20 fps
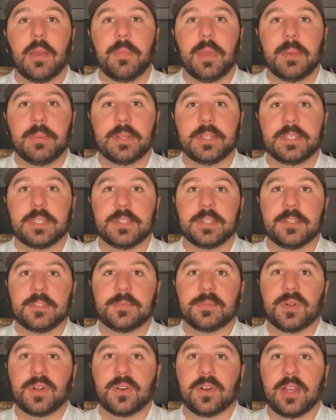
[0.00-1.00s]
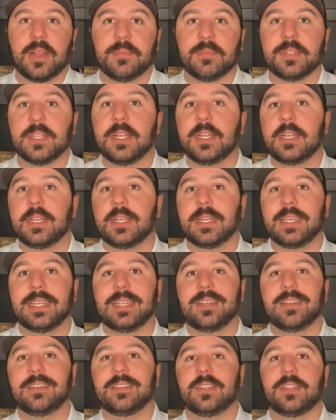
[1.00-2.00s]
payment assistance programs
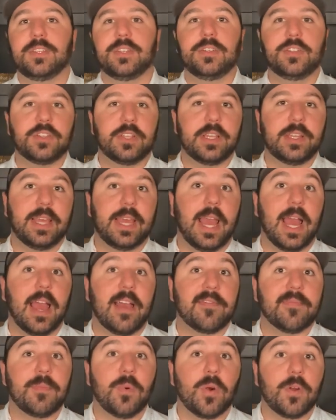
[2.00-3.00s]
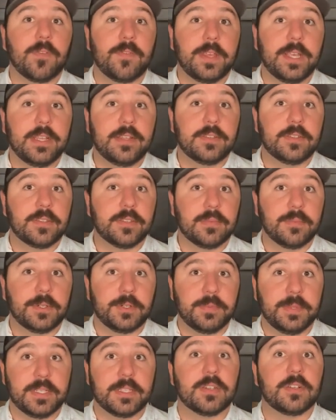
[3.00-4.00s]
is usually they have more fees,
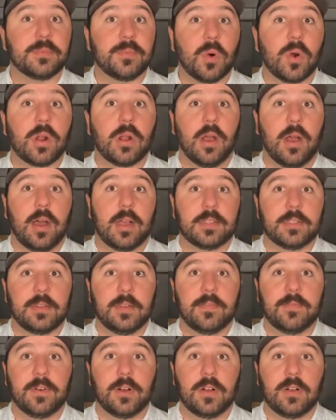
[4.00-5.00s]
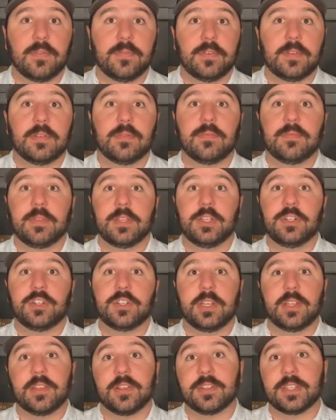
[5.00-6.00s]
which means there's more cost involved.
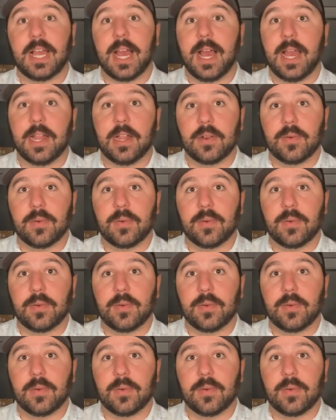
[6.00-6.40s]
Usually there's a higher